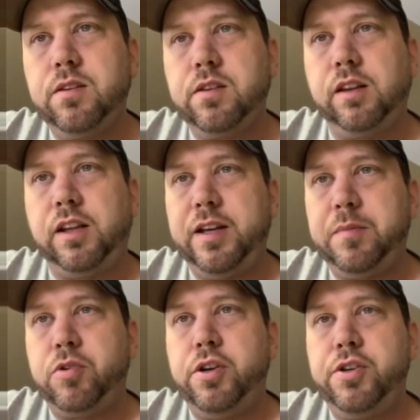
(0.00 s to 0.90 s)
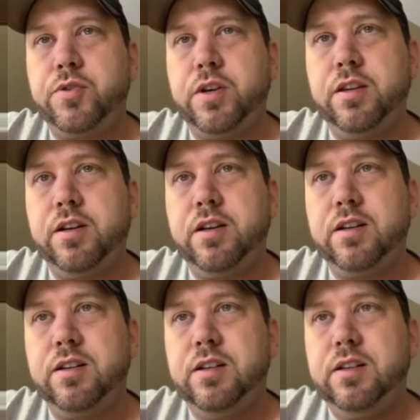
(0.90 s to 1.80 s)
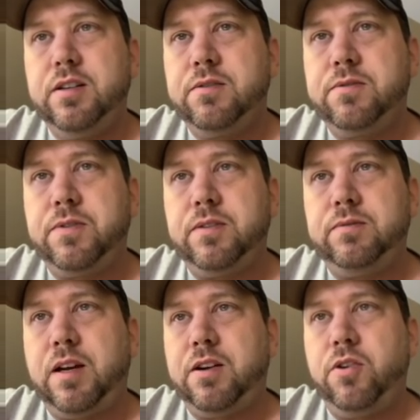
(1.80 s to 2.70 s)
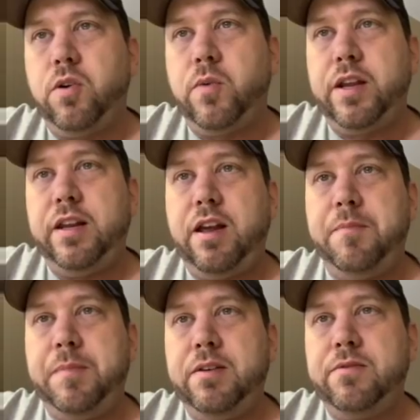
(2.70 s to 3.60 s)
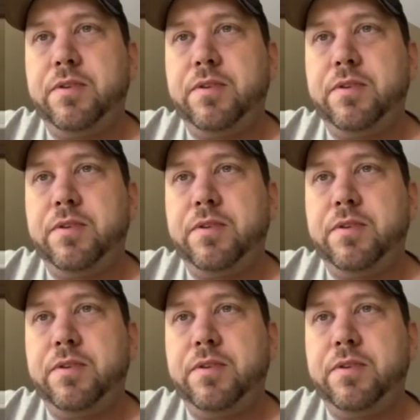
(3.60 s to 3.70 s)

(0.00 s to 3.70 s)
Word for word: The light bridge right there. I don't know why they didn't have Ben